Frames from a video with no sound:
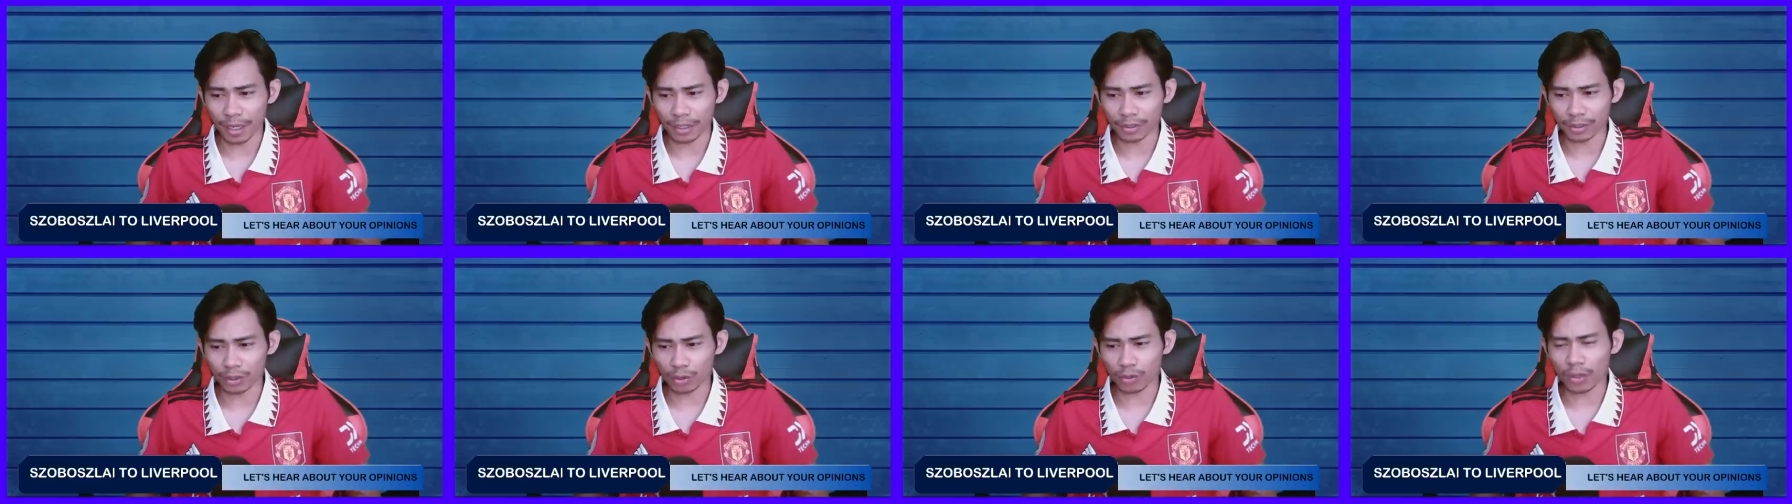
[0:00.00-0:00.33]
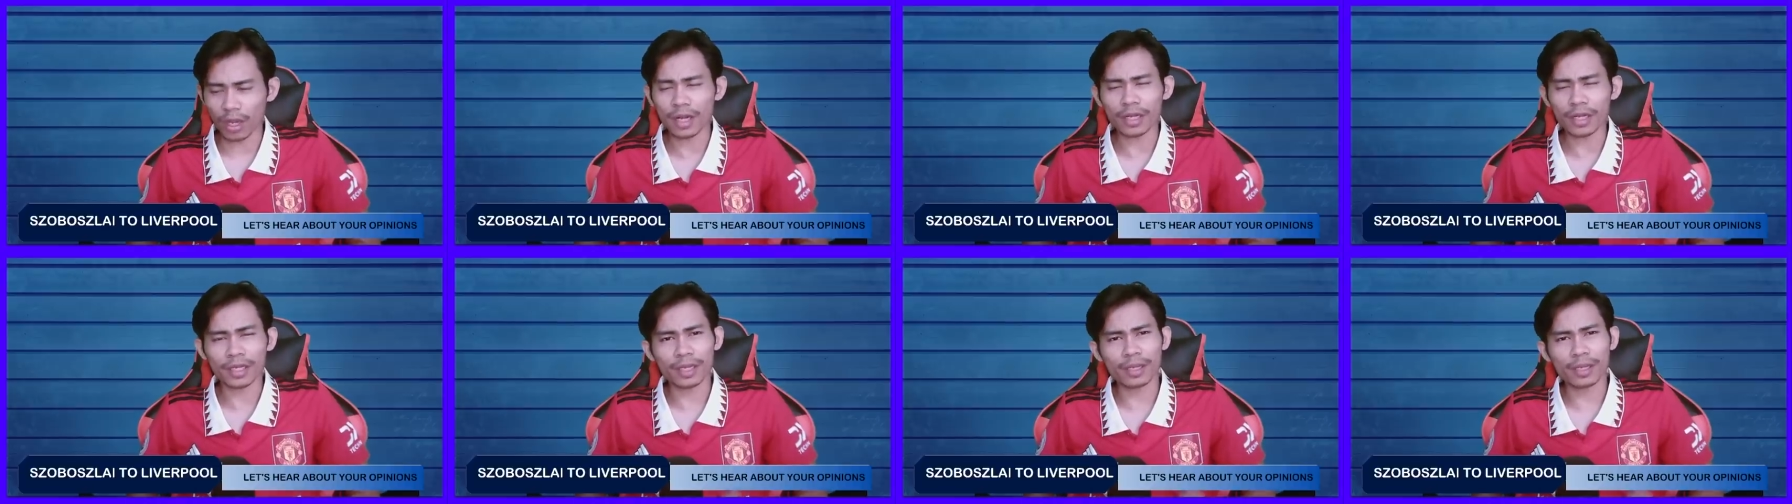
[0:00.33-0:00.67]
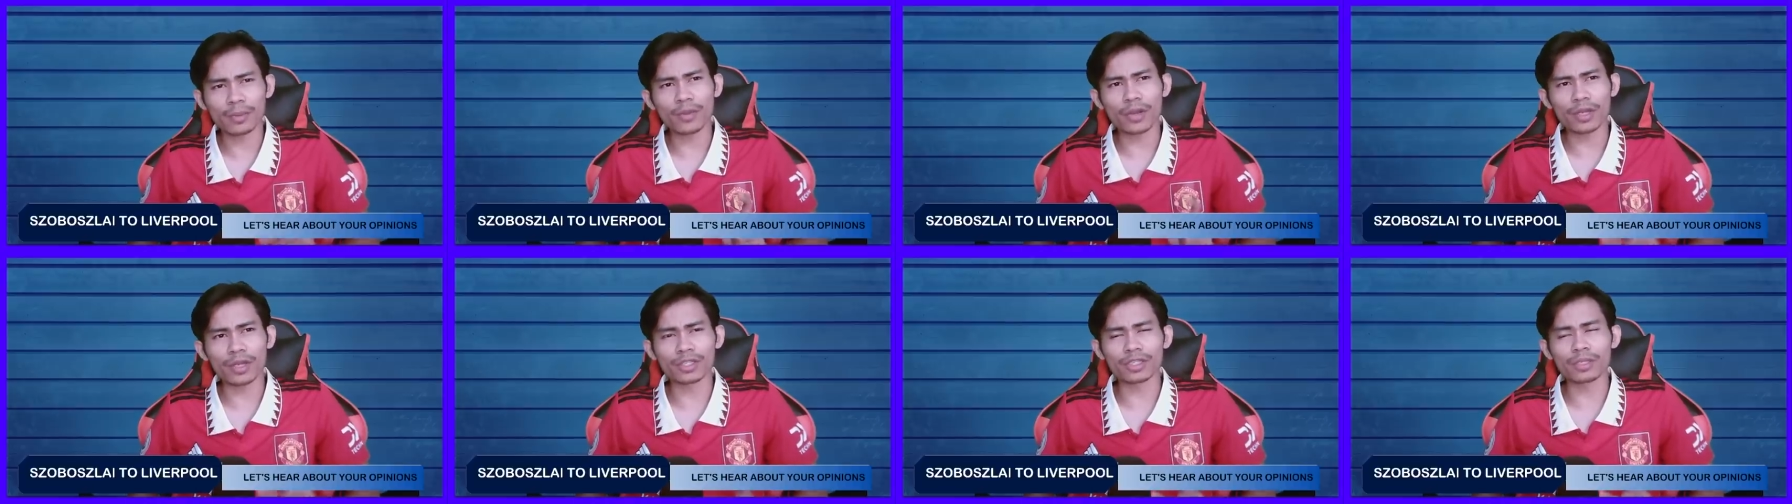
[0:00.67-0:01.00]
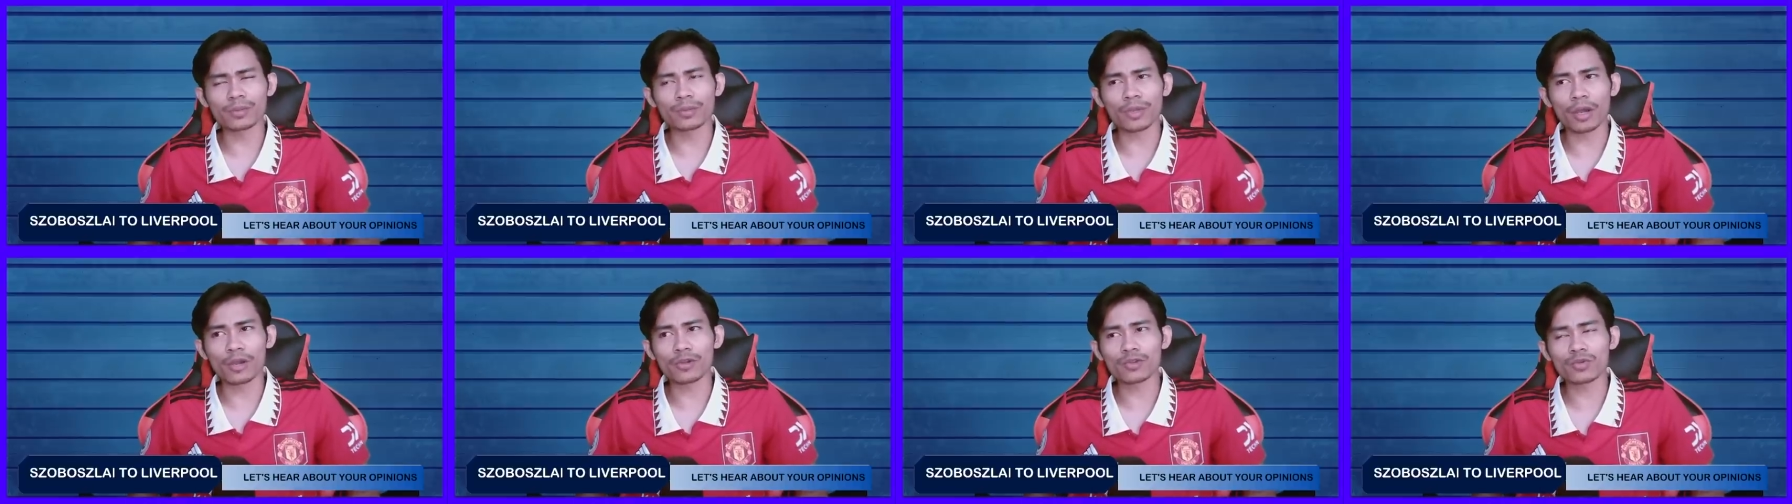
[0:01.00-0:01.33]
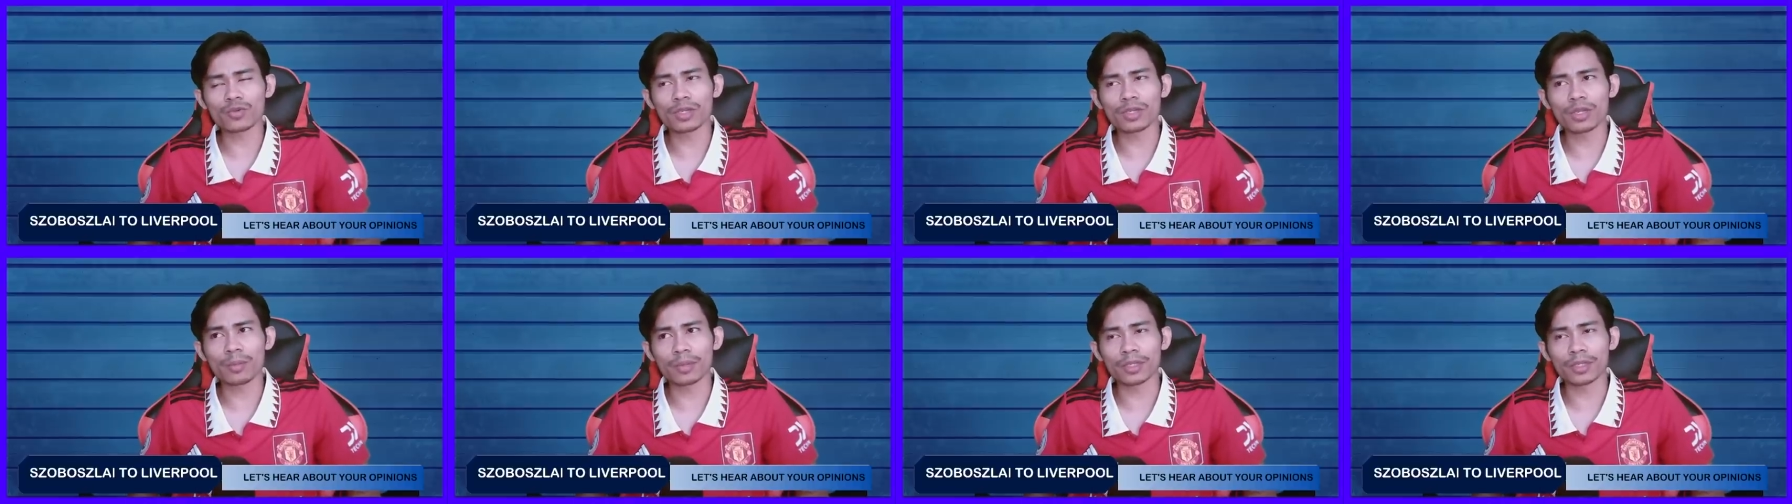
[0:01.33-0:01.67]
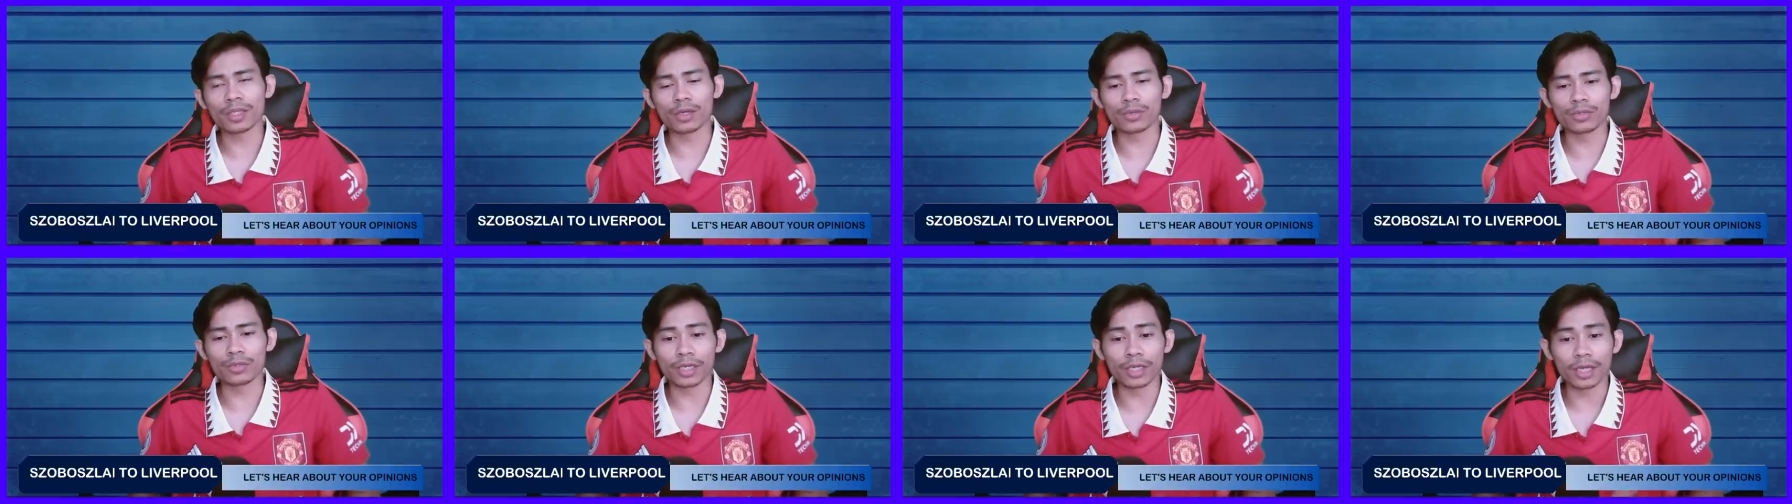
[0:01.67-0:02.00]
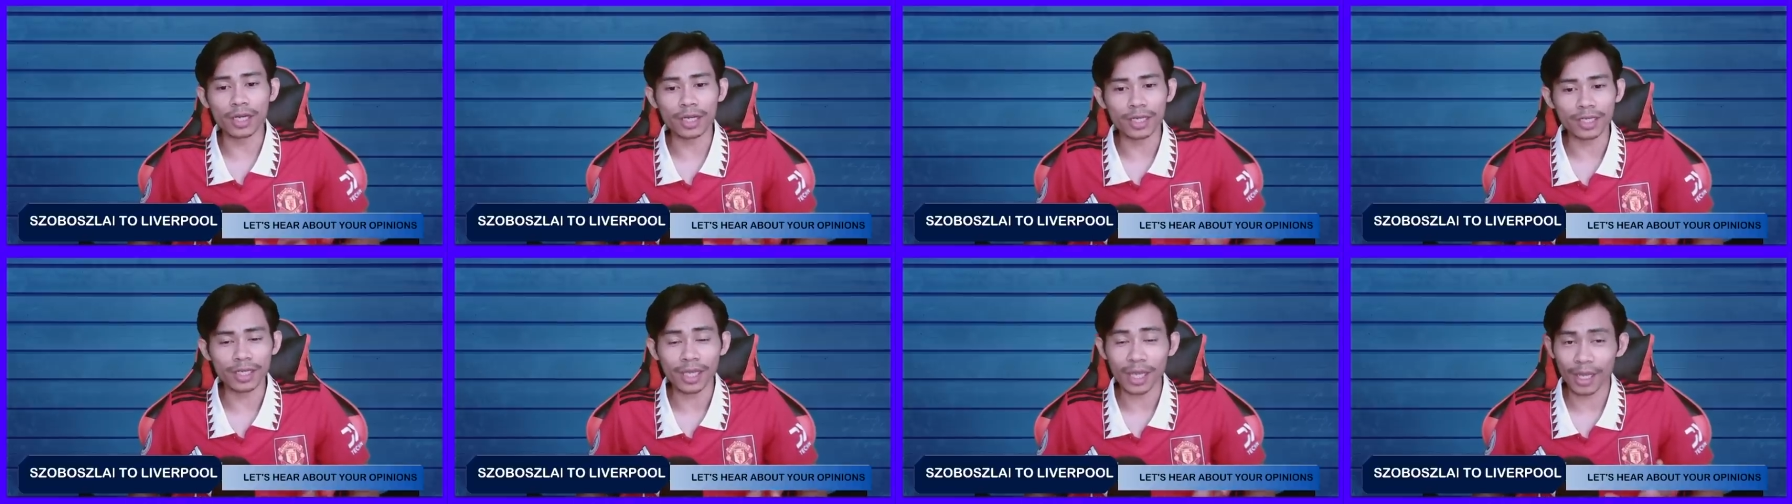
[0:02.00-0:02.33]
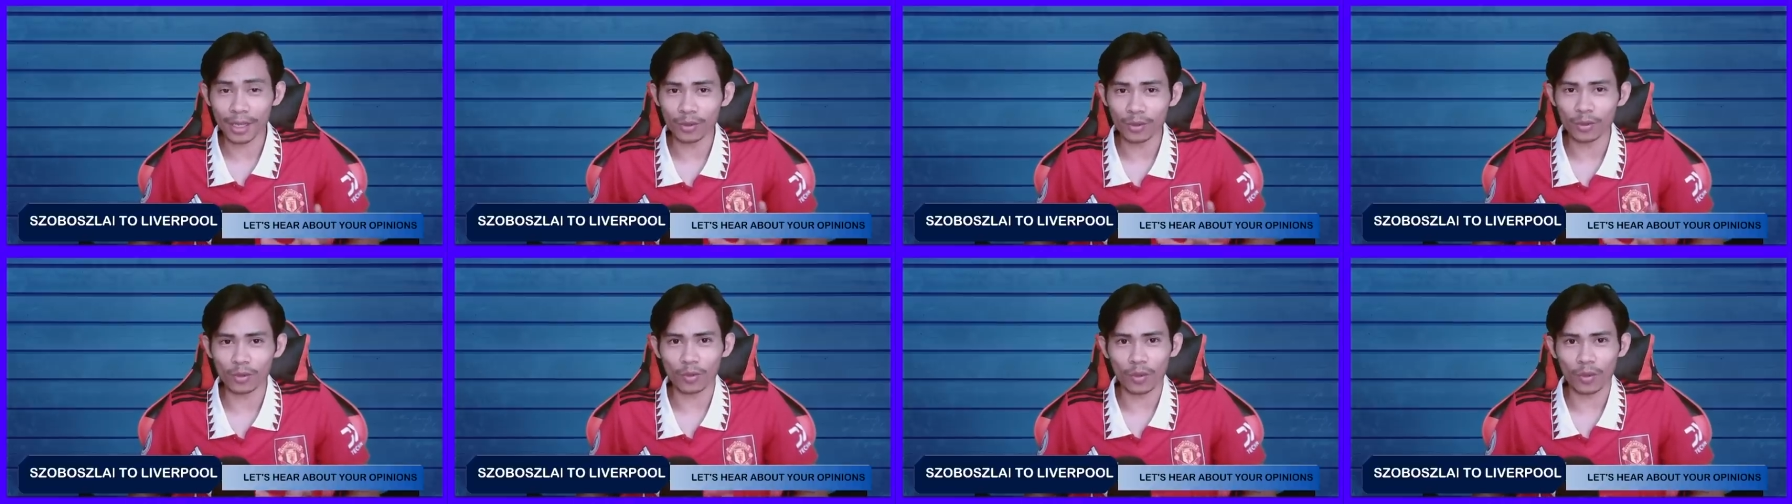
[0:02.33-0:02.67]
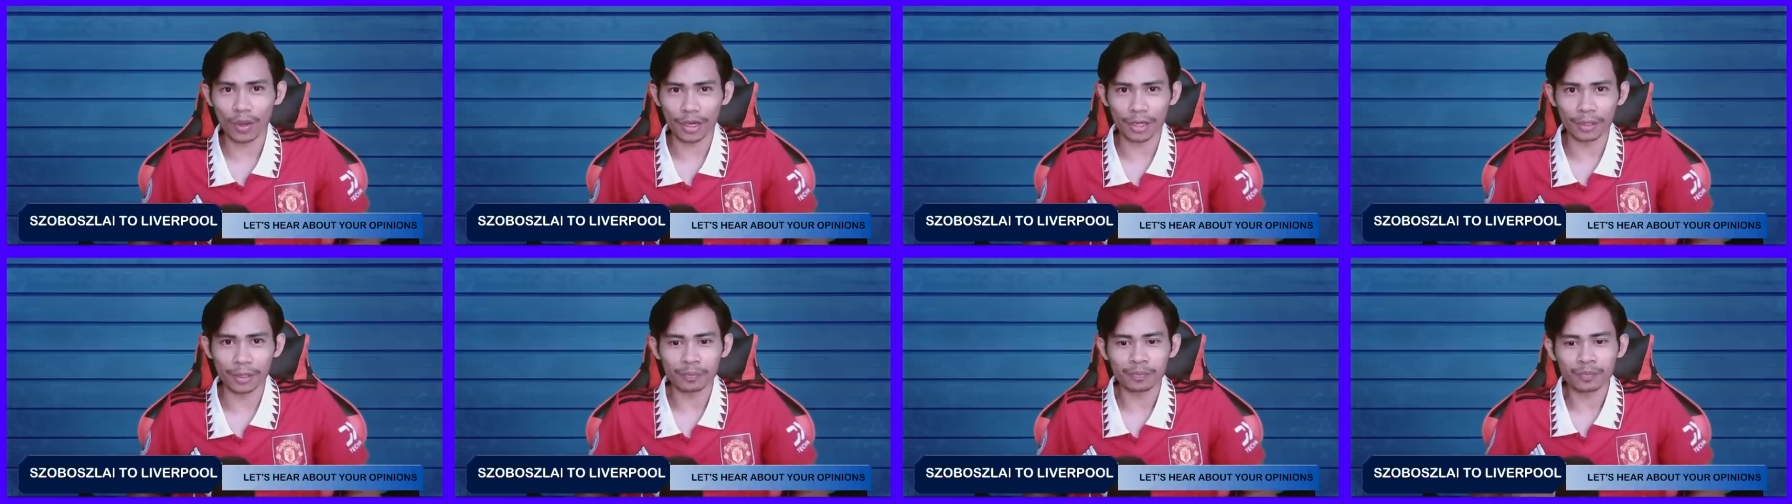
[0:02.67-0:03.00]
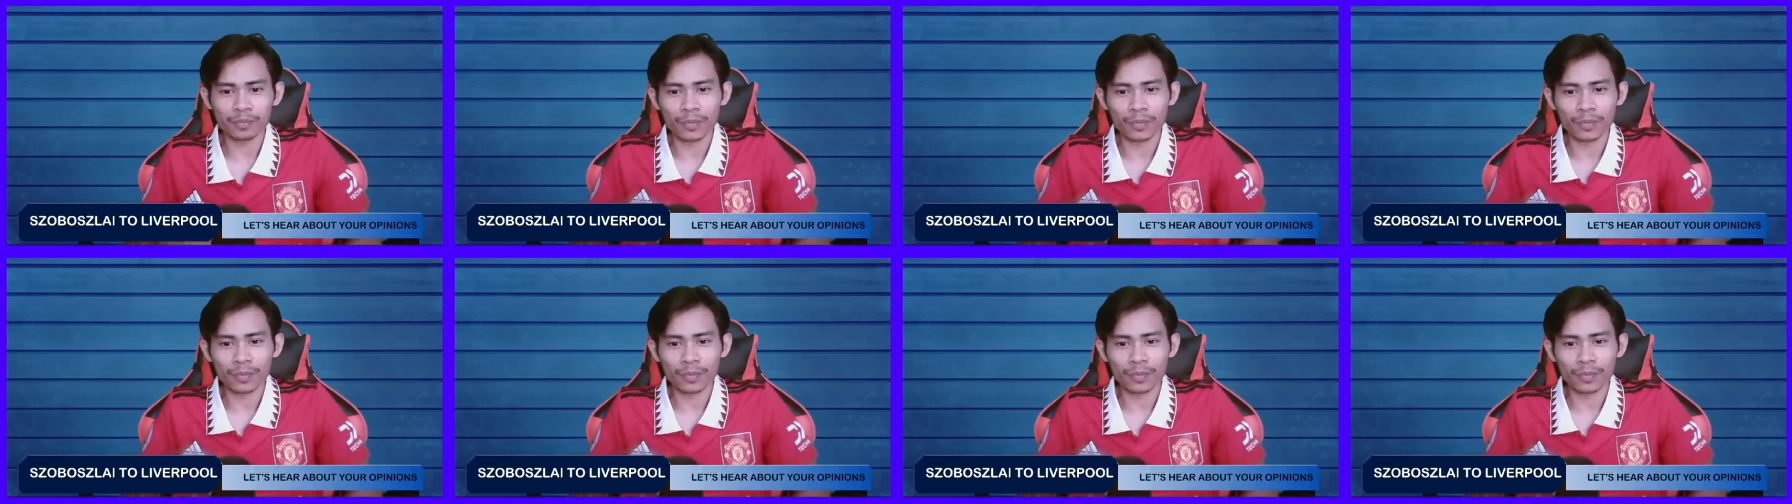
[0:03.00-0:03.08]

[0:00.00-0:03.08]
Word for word: The Noga gave me a deep young shooting, but the Lunelli and all water.